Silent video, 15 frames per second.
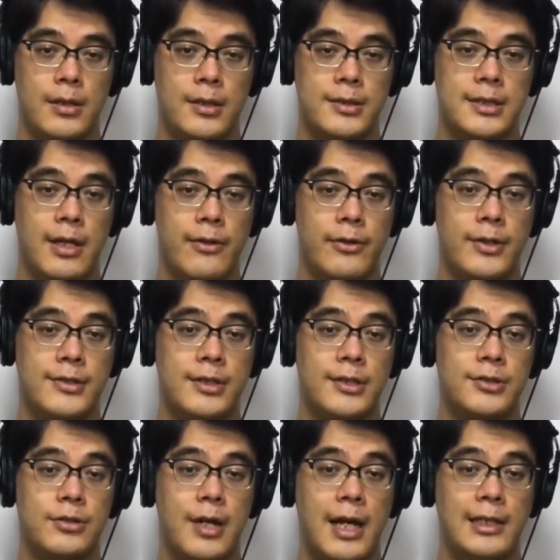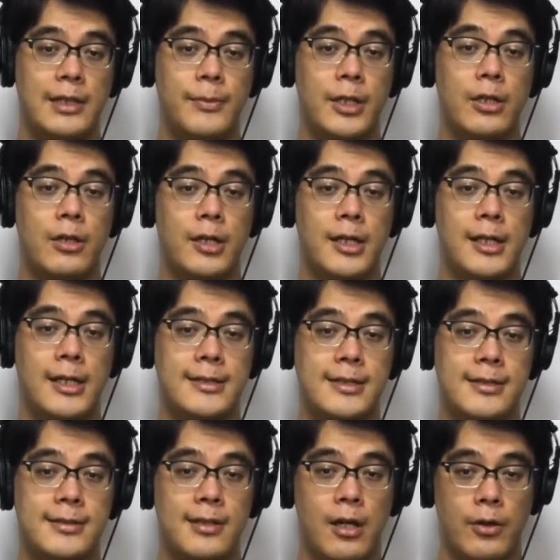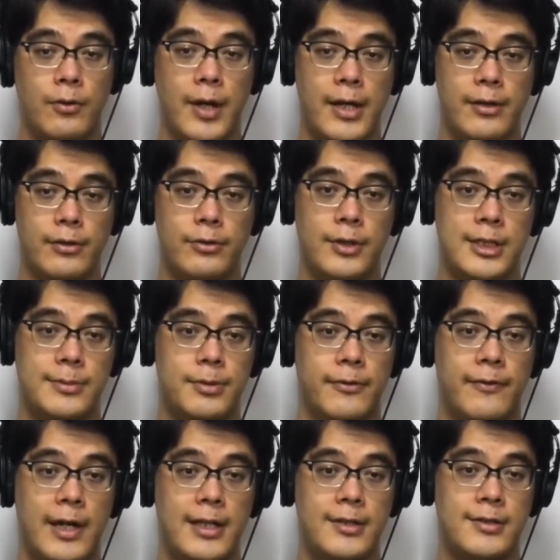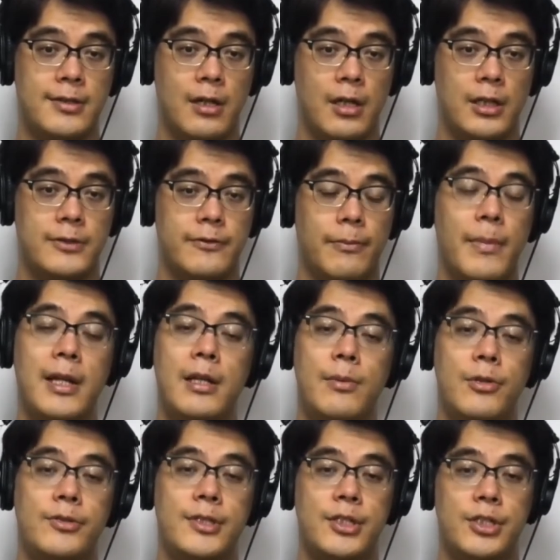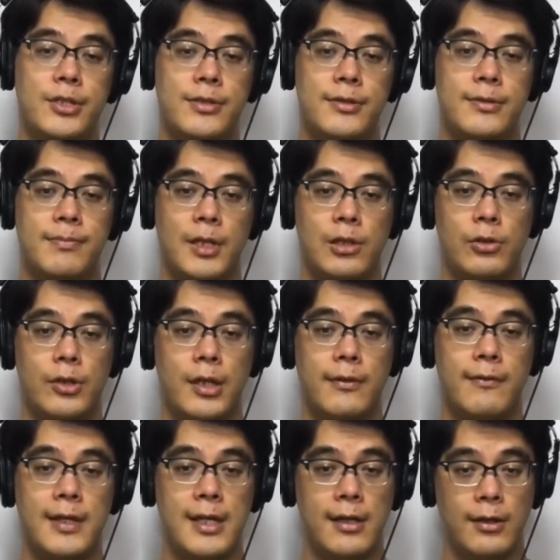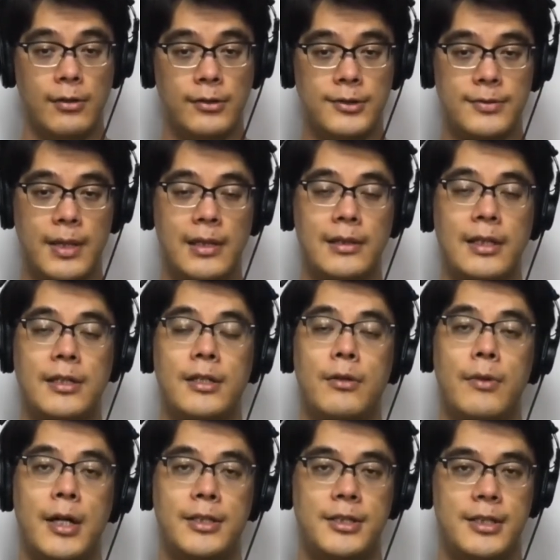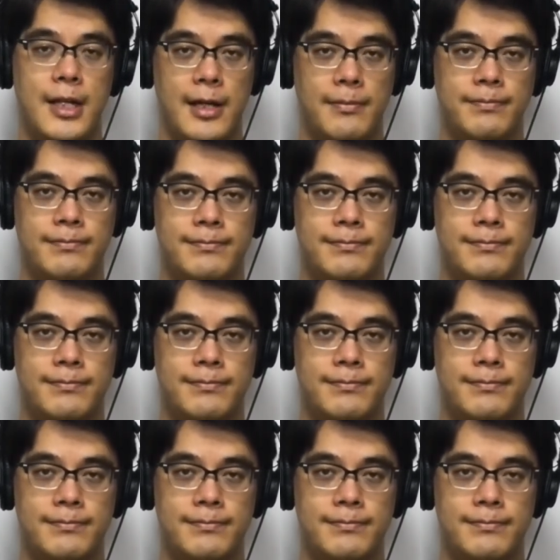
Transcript: Souther is also highly regarded as a songwriter who has provided songs for many musicians, including the Eagles and Linda Ronstadt.